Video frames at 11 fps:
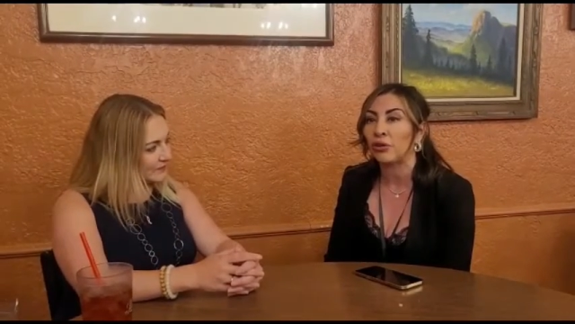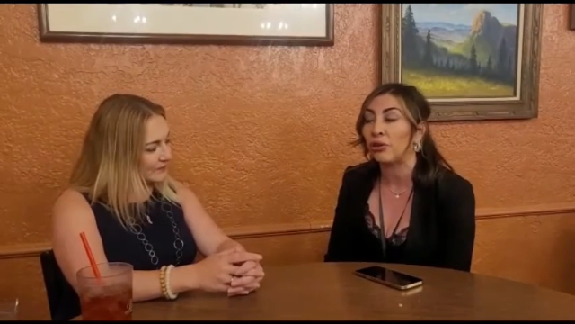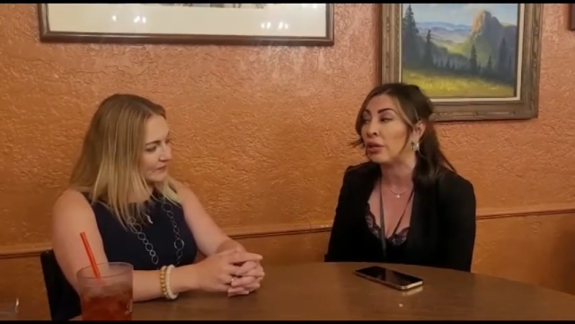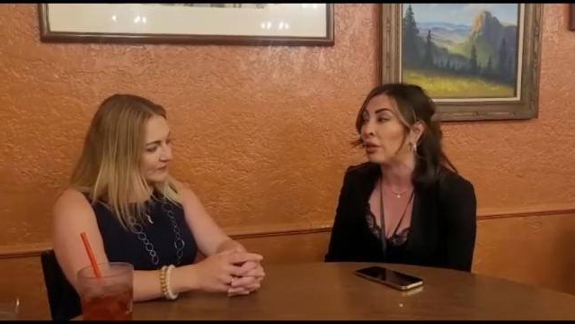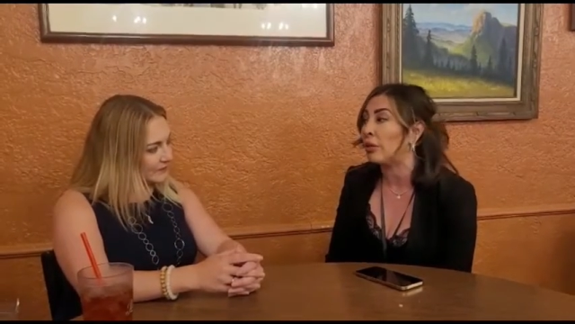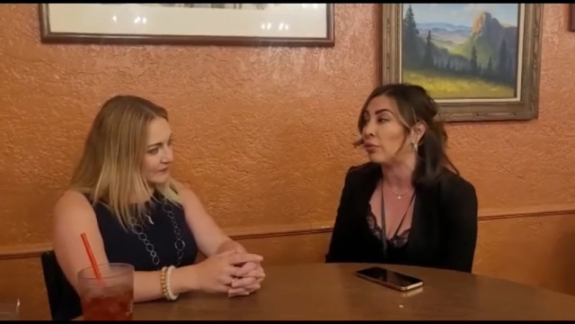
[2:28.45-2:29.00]

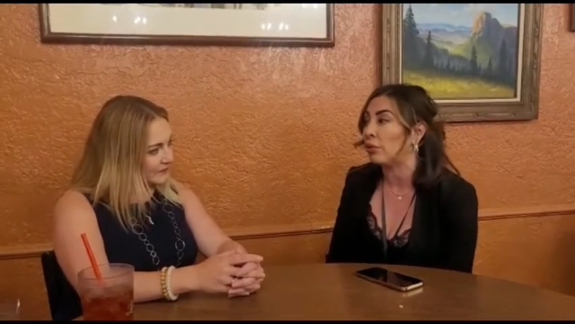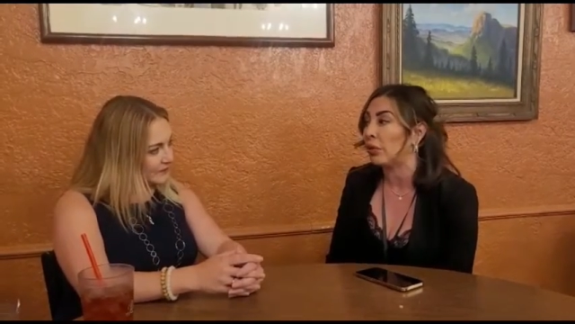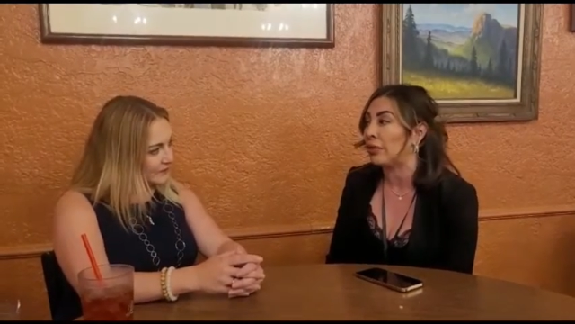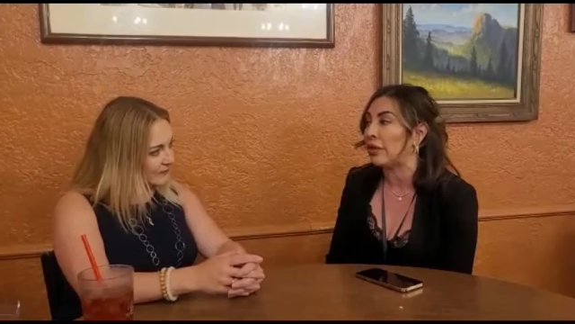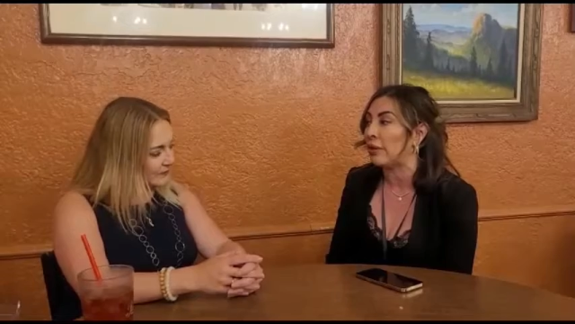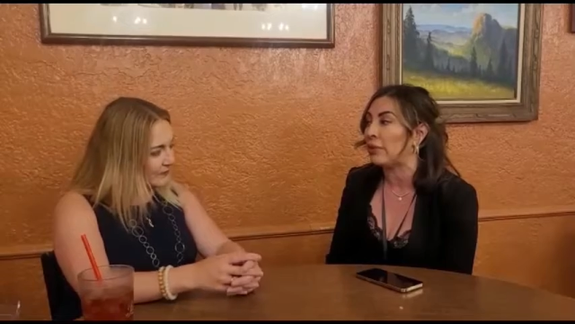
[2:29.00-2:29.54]
Speaker 1: Usually the rule of
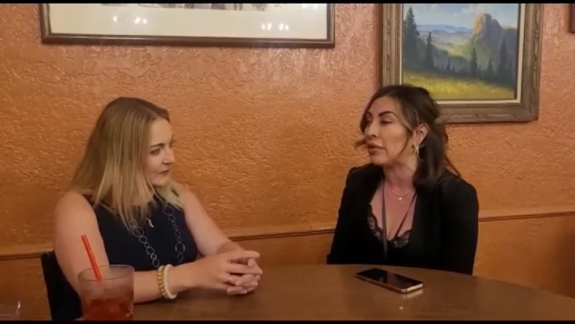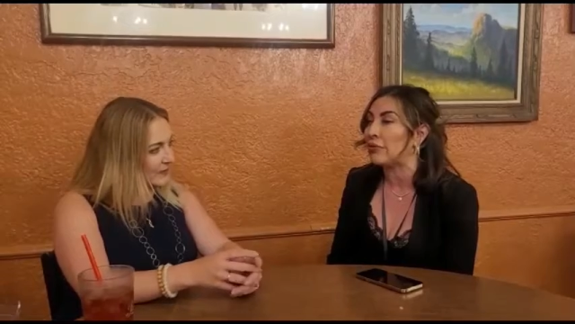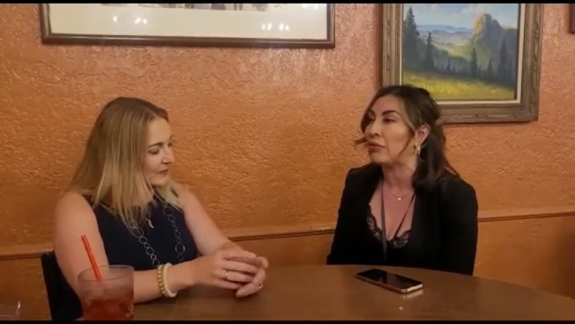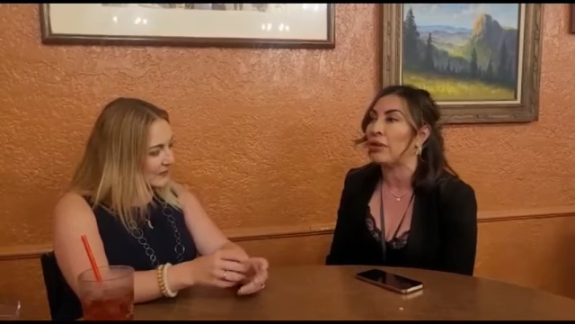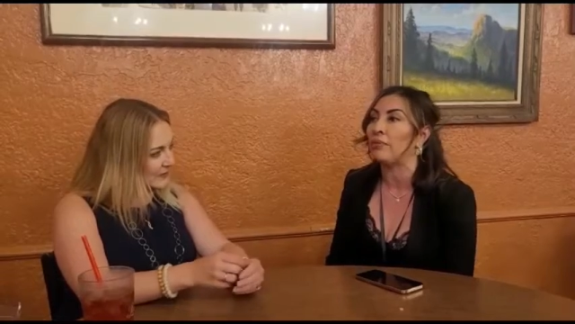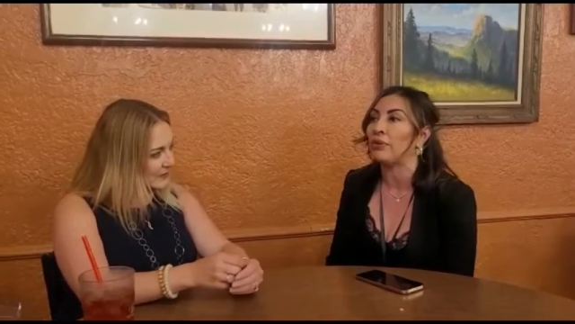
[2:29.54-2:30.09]
thumb is
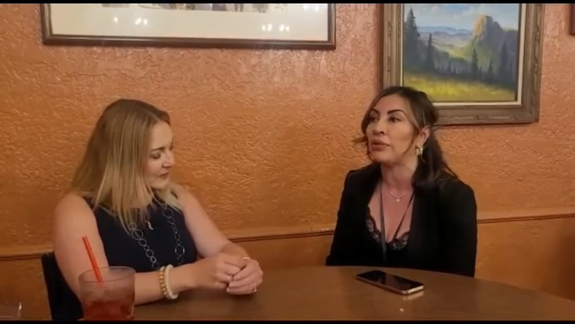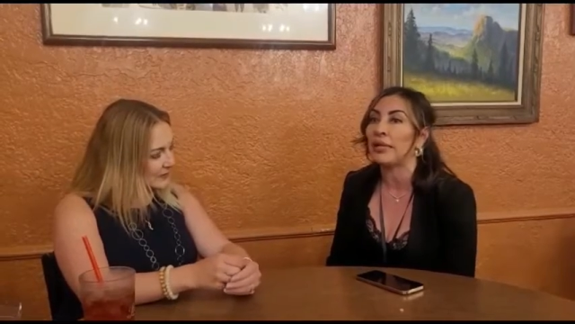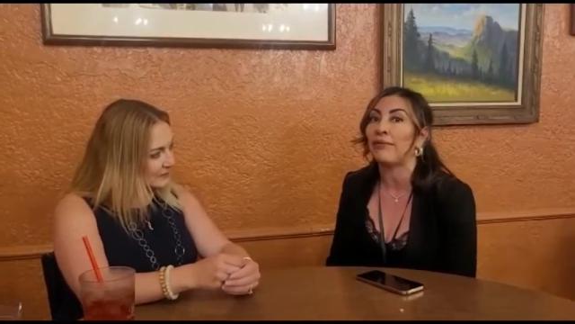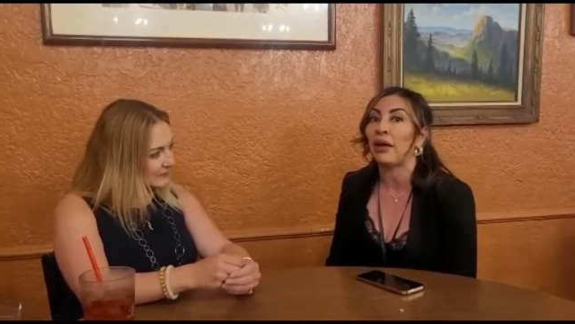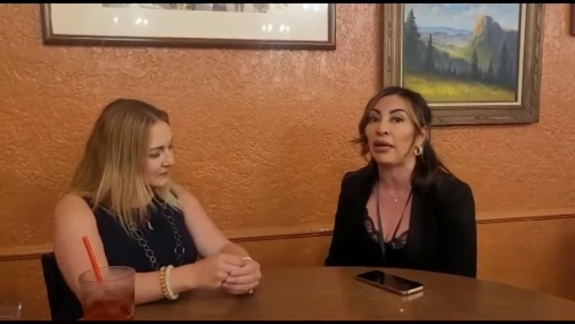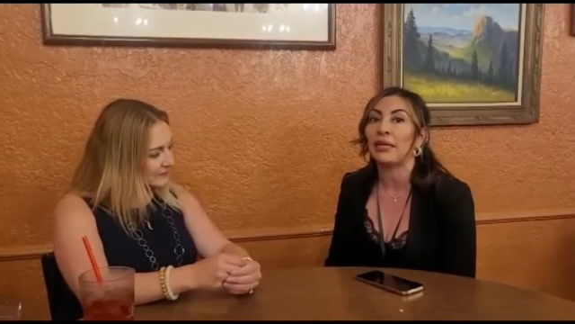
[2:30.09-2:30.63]
for them to
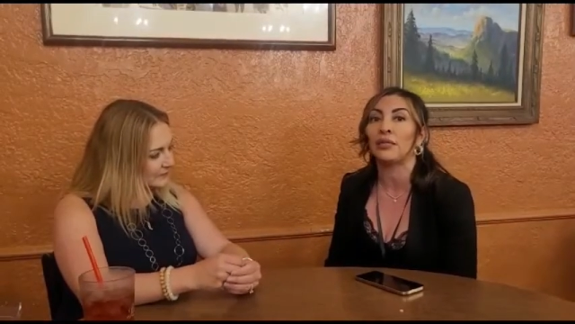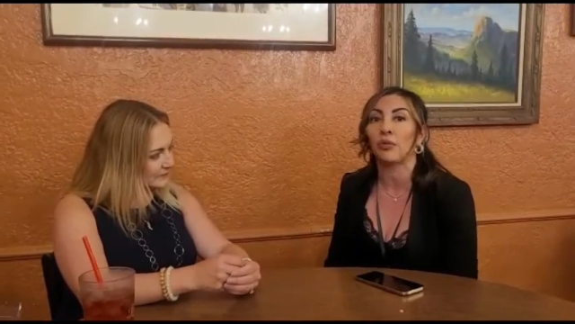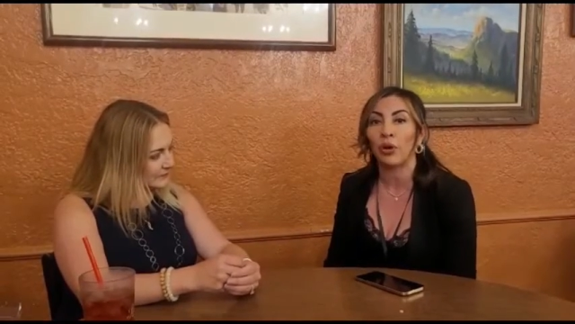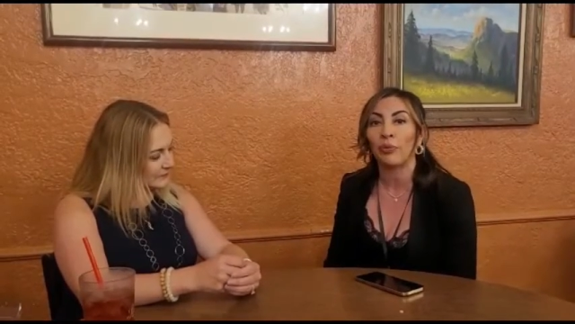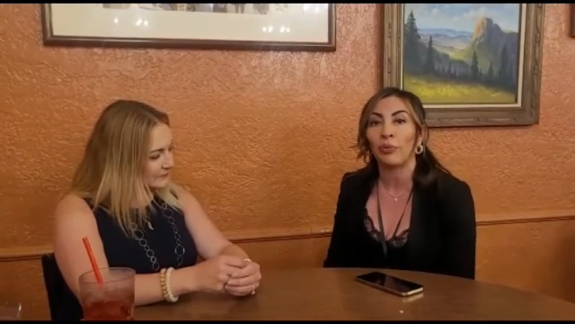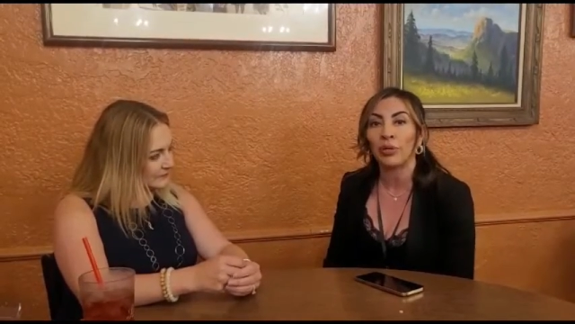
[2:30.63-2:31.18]
save at least
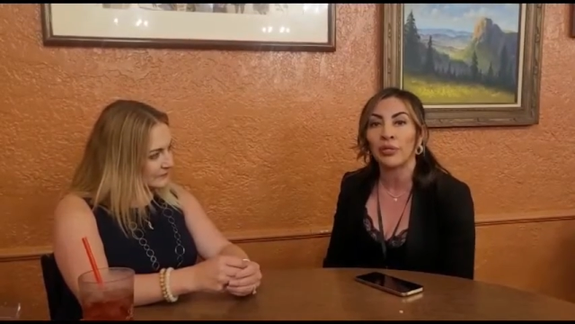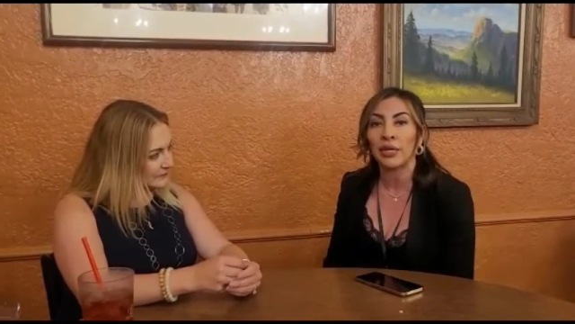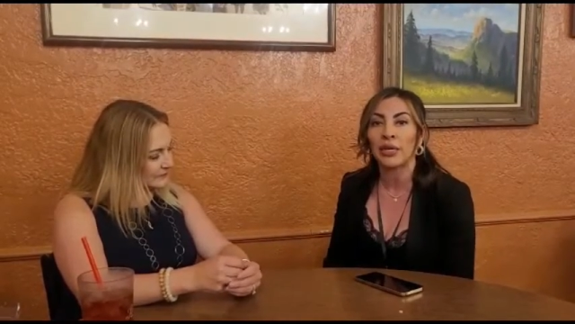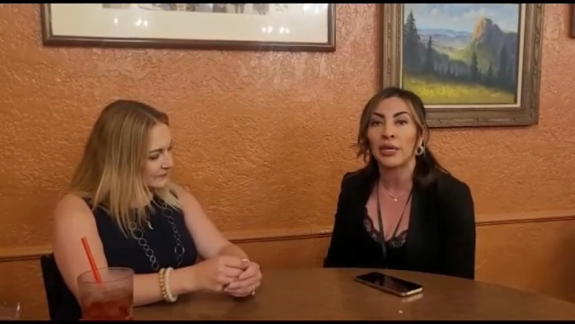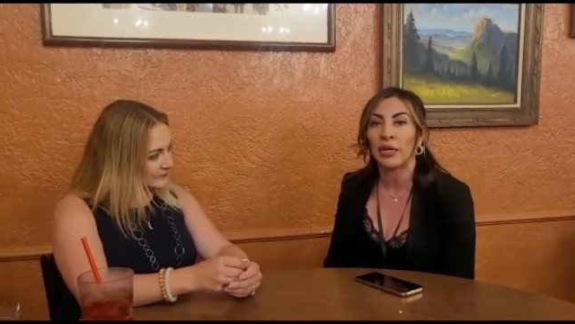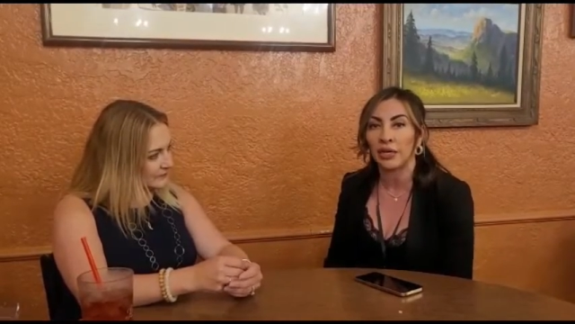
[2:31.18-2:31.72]

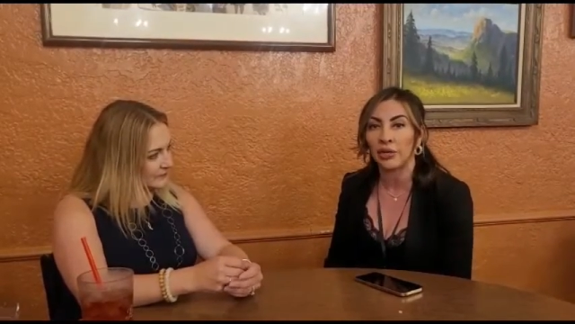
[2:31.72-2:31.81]
1% in